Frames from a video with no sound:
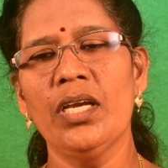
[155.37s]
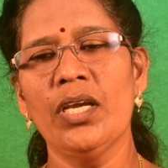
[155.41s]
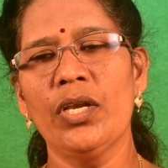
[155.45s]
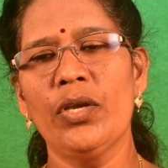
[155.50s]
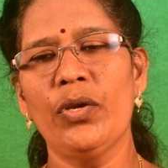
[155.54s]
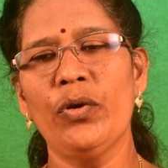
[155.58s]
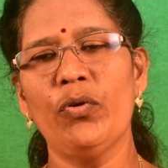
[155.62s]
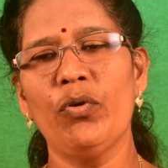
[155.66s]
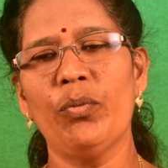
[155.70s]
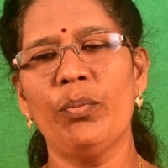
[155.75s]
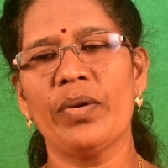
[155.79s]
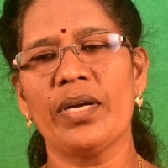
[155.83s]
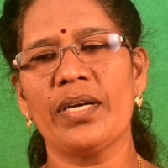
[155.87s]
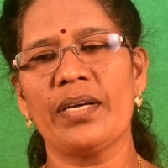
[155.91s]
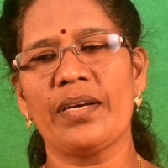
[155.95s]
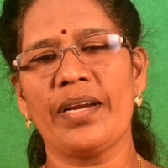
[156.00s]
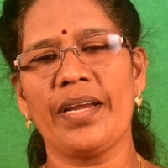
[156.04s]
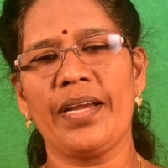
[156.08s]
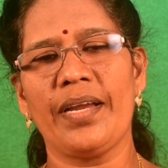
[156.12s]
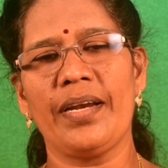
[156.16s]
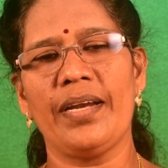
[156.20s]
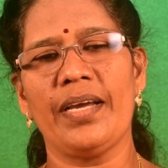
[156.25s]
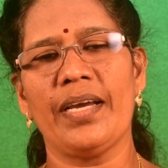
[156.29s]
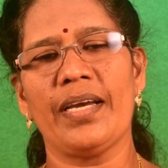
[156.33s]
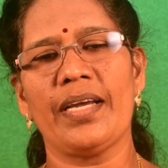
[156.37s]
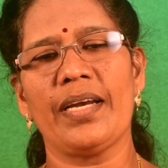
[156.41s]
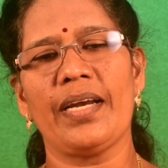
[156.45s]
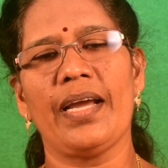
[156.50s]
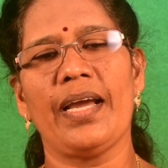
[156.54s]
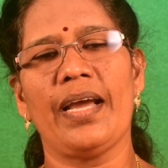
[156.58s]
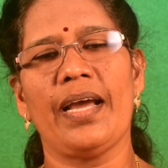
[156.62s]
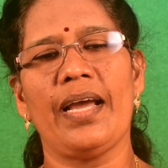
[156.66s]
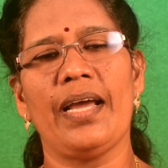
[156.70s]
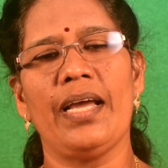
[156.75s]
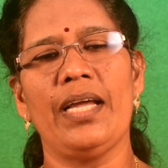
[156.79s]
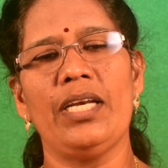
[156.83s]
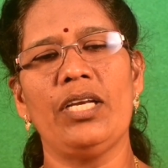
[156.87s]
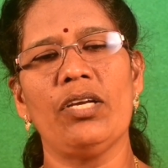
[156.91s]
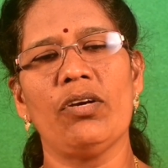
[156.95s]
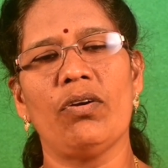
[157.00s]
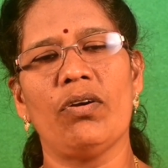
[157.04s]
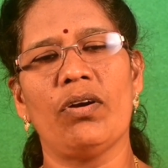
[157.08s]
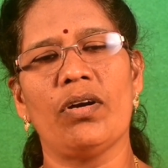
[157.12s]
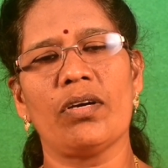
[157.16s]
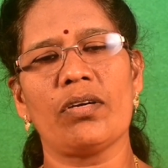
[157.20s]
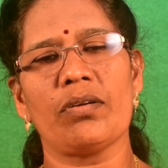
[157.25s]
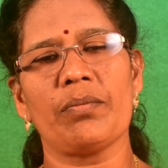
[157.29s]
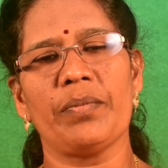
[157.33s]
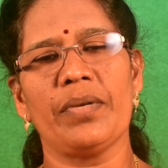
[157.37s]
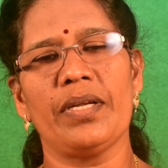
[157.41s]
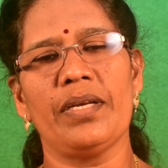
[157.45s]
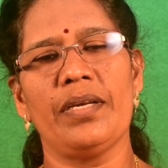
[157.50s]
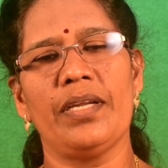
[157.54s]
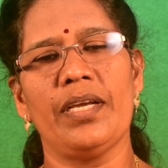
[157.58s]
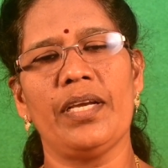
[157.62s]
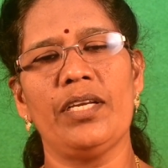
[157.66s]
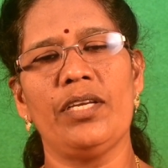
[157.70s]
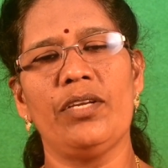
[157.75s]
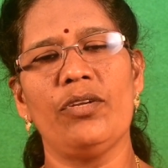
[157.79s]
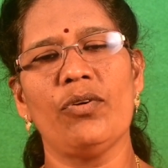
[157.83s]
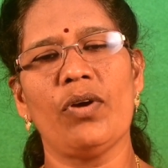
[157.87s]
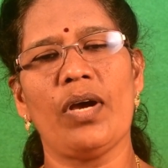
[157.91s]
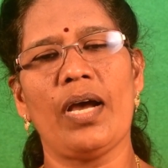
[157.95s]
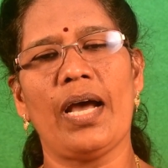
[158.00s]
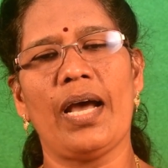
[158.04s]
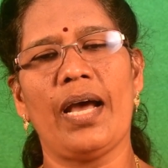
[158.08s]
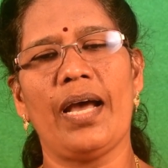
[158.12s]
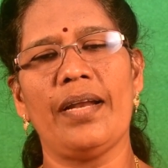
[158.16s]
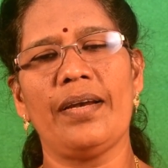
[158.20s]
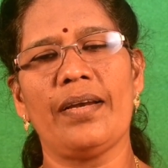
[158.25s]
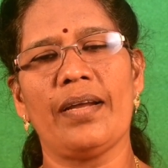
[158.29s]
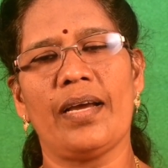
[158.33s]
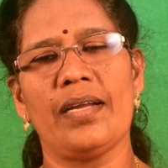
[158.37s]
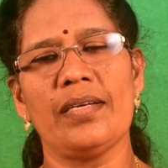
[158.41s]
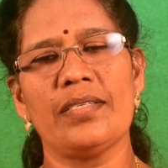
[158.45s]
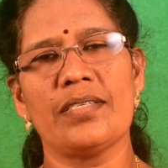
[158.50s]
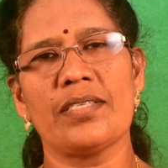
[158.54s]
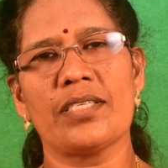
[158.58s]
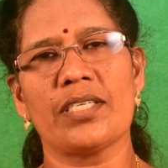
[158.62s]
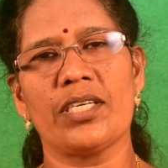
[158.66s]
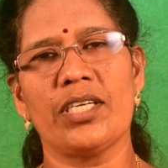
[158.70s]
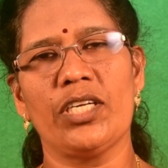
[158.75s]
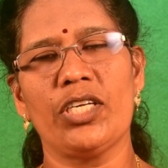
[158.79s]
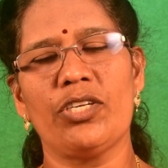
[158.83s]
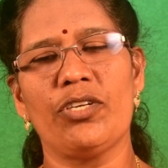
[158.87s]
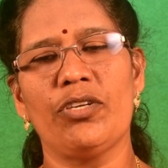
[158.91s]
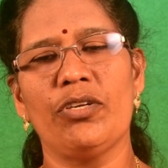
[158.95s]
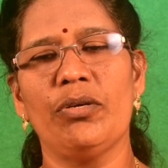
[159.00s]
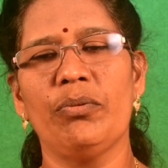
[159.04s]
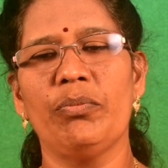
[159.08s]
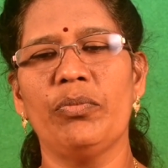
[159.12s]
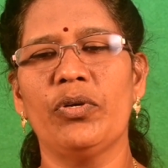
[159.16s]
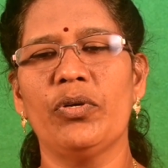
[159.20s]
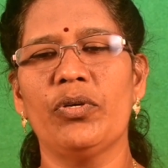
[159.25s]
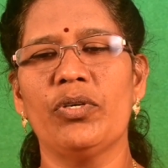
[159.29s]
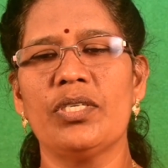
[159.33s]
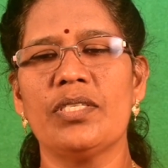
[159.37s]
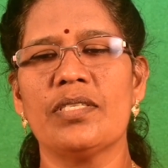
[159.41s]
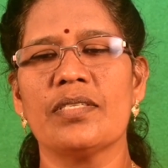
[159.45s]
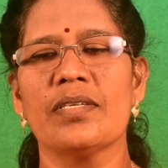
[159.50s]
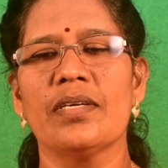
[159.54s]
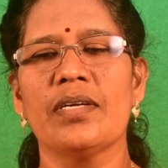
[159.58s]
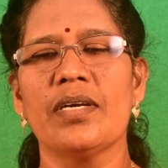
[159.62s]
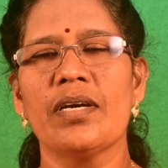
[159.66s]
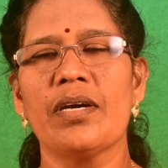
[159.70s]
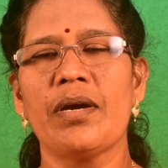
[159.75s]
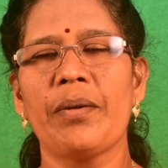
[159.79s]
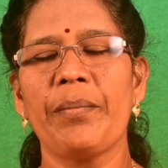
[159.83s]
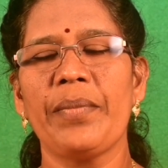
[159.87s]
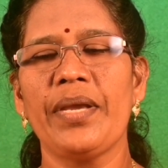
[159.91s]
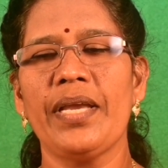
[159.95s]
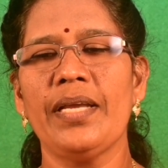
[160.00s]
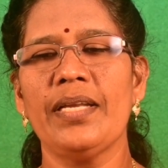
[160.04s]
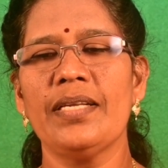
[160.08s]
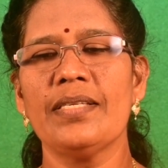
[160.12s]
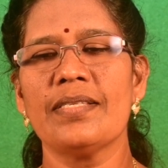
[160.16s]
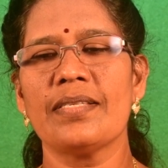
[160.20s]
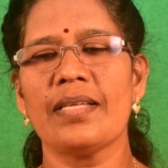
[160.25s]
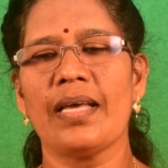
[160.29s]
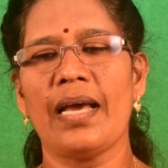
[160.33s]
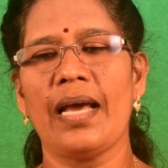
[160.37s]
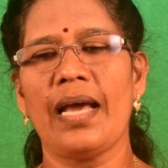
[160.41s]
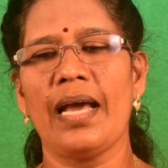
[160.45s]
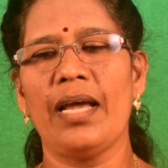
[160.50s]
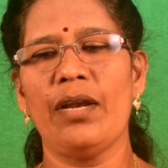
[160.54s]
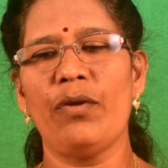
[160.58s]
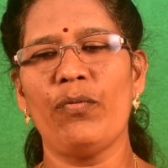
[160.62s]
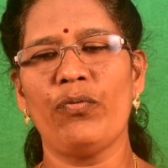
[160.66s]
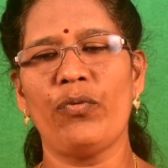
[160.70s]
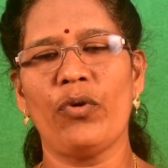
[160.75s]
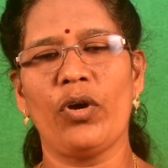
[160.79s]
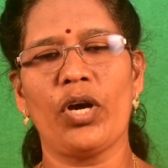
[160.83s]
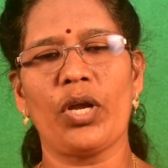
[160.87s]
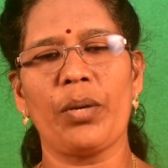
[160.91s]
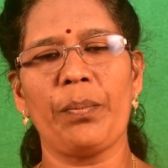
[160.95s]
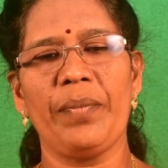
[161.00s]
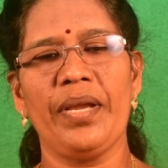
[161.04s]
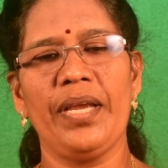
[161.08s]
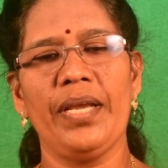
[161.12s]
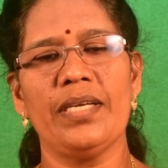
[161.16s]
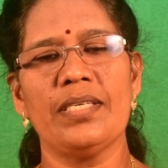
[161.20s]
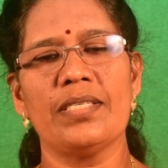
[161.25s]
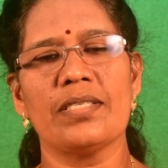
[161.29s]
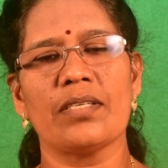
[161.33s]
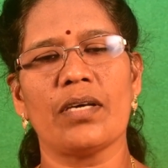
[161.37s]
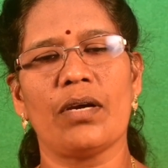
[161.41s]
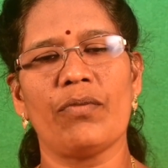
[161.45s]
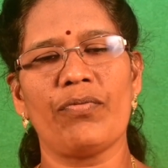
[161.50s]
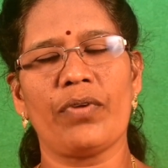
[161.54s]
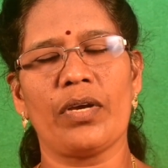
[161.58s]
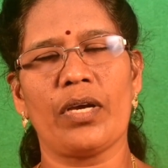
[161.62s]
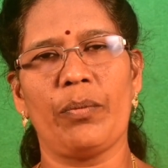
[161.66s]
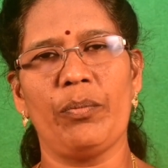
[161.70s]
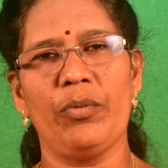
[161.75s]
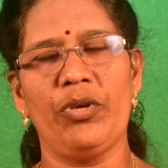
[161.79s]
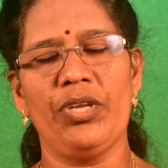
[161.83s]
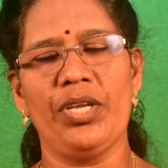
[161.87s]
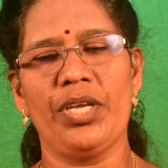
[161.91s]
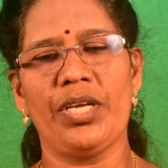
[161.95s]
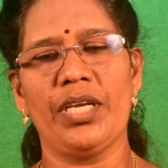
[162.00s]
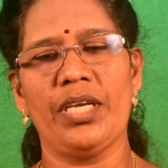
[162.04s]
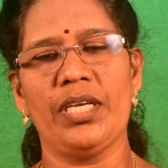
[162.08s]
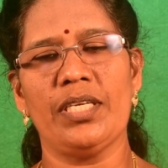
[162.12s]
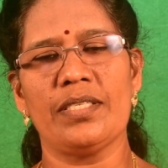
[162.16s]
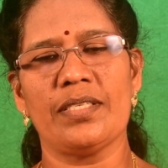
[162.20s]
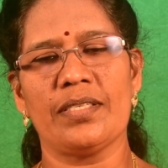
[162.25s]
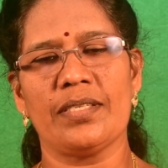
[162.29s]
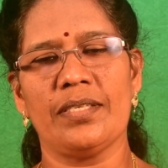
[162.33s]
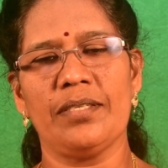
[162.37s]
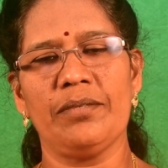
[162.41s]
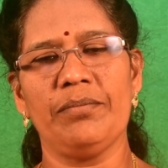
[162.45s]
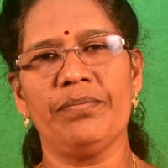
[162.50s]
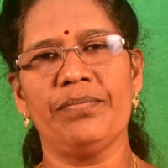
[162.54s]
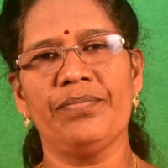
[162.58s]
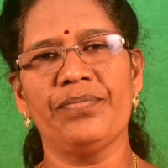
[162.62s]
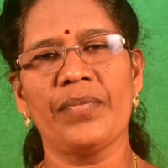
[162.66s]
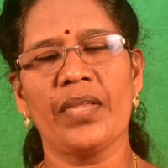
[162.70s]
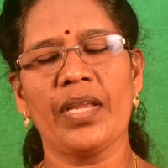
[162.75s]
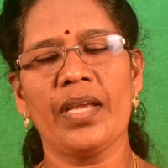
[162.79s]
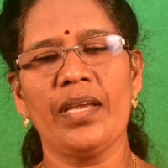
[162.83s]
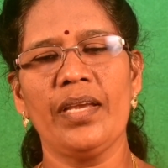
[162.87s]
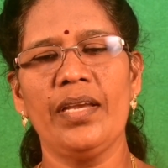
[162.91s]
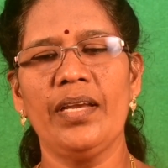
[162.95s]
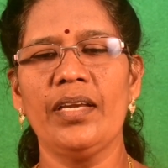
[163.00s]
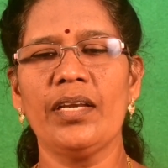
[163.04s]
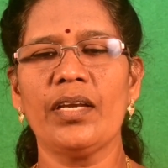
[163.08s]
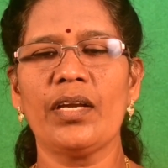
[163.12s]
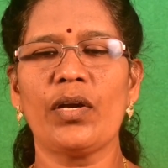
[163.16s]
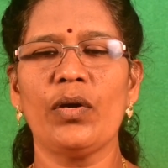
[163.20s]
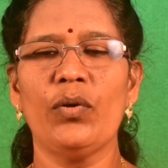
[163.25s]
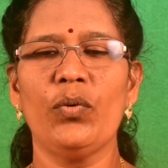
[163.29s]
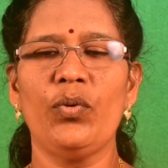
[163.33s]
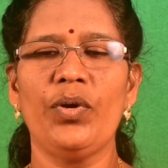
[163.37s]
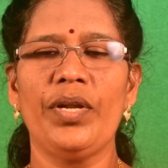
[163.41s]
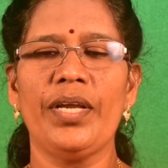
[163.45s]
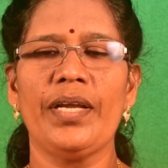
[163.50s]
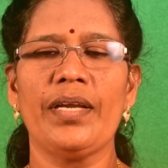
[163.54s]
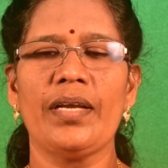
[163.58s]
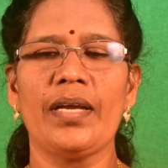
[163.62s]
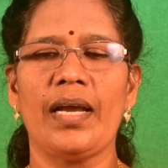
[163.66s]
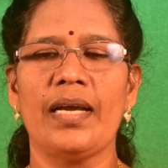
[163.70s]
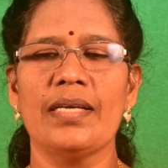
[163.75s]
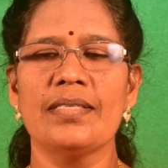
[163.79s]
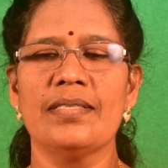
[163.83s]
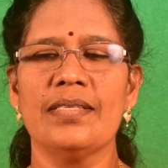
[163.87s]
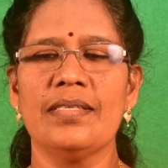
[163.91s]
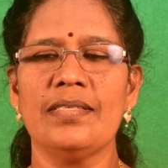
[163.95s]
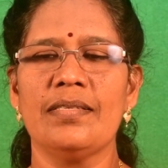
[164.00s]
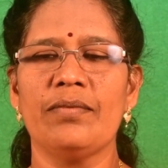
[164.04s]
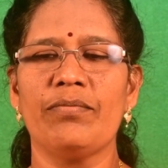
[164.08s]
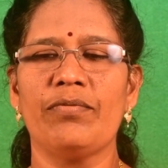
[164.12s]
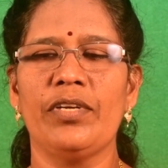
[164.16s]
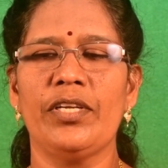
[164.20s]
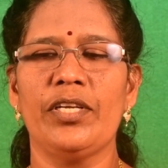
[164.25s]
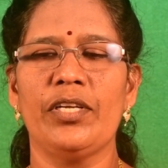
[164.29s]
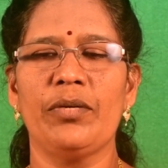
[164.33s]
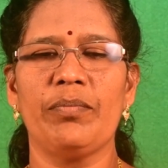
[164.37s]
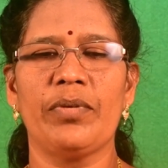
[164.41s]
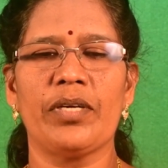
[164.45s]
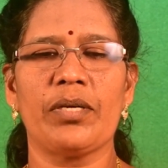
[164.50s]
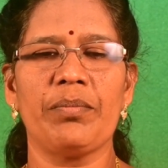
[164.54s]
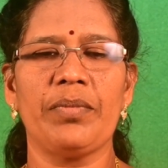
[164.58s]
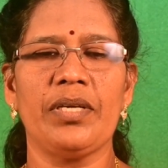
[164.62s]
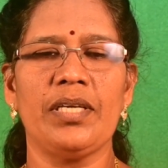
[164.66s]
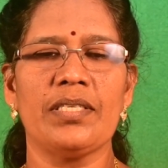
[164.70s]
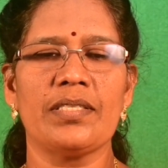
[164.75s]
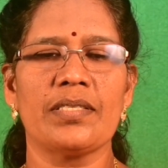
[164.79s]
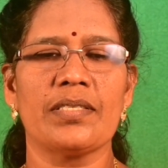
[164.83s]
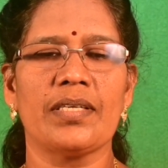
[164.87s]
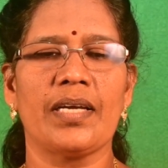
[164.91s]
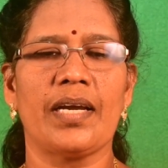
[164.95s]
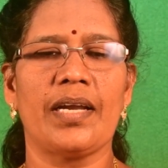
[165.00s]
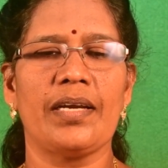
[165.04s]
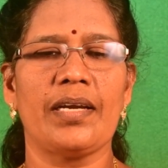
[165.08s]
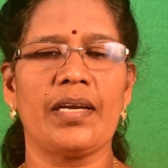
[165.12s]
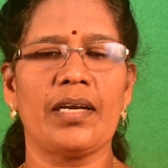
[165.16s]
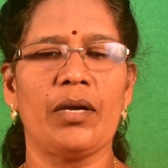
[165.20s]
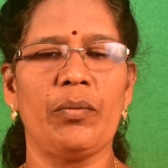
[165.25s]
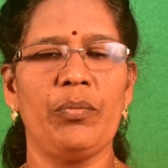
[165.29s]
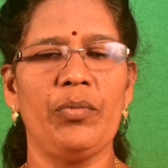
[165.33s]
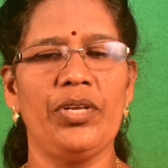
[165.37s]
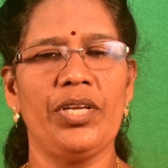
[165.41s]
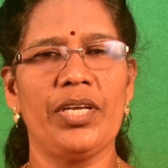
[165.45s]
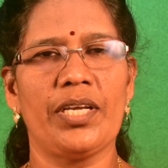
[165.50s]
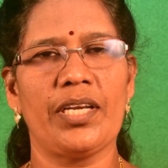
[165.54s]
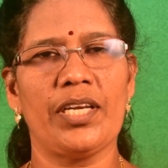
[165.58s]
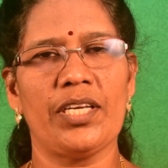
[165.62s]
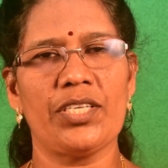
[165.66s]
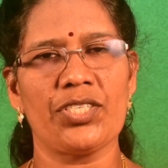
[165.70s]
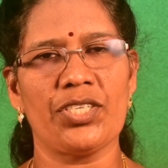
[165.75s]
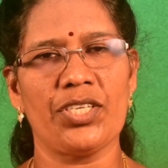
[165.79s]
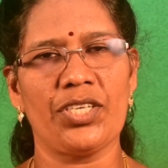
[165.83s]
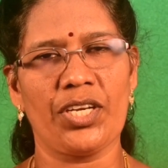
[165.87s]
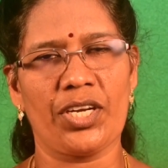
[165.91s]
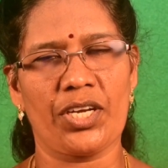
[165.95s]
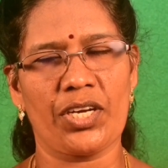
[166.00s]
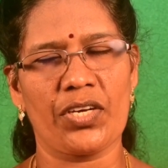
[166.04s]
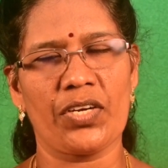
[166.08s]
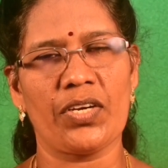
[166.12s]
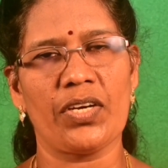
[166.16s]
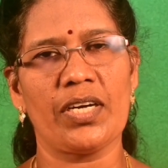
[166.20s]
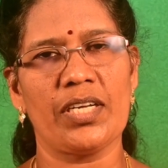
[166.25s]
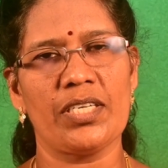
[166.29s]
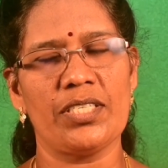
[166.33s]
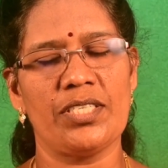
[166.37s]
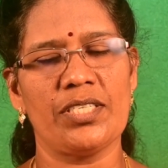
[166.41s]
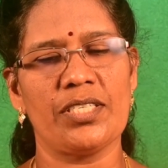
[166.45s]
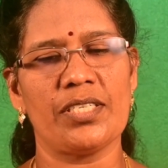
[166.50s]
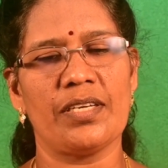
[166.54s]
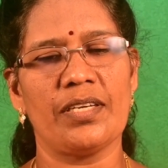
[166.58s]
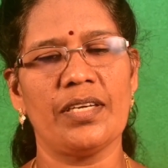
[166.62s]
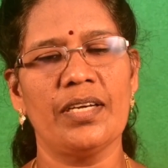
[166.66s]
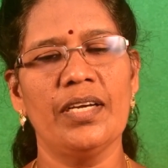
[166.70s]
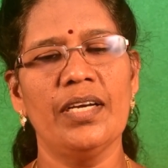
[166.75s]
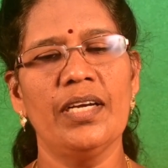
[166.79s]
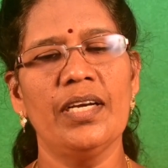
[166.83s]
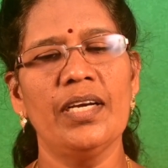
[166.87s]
human reader and augmentative and alternative modes, means and formats of communication including accessible information and communication technology.